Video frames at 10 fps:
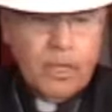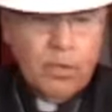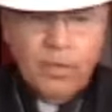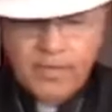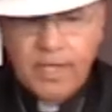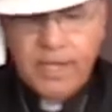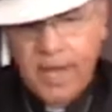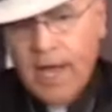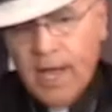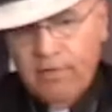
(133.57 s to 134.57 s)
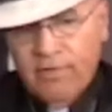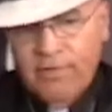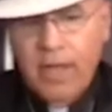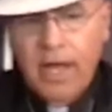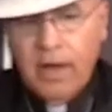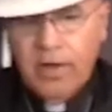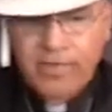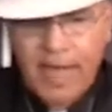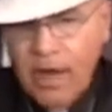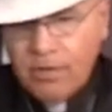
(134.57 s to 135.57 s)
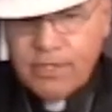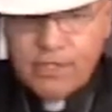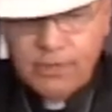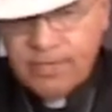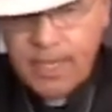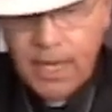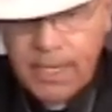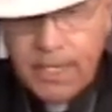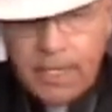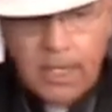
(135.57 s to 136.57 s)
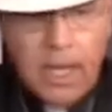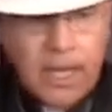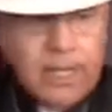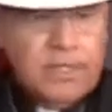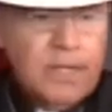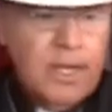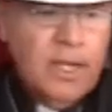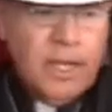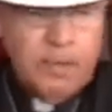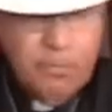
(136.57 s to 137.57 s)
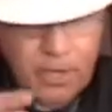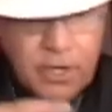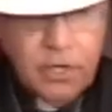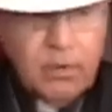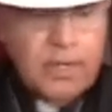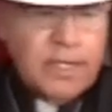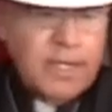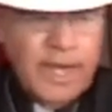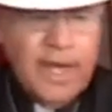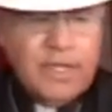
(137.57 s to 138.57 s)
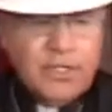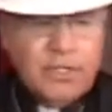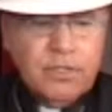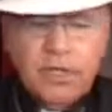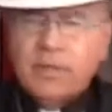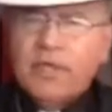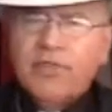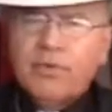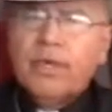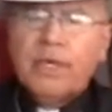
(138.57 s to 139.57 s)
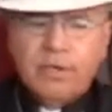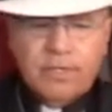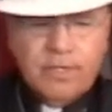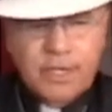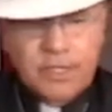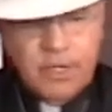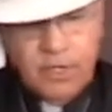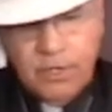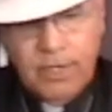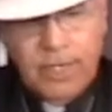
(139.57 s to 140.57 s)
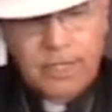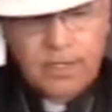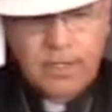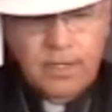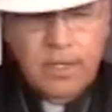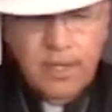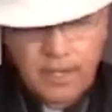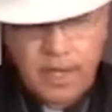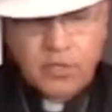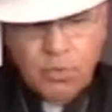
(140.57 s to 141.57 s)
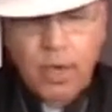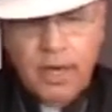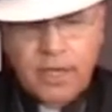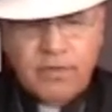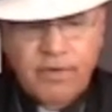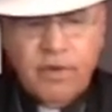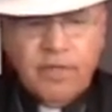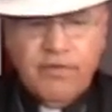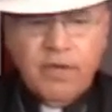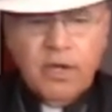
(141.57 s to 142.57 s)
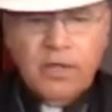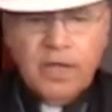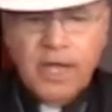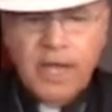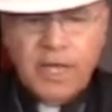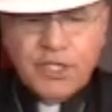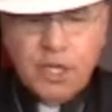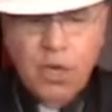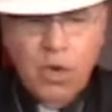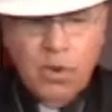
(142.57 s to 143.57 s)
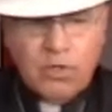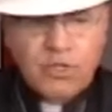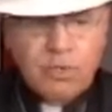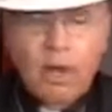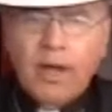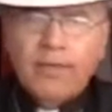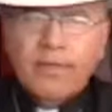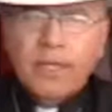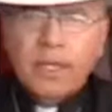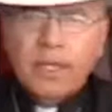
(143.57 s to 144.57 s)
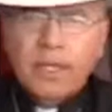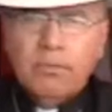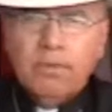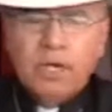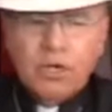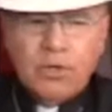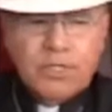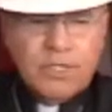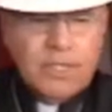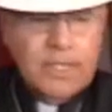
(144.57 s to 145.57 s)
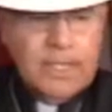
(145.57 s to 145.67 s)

Within the eye of a fly are thousands of tiny little eyes that peer and gaze nearly 360 degrees. That's why it is very difficult to catch or swat the little buggers.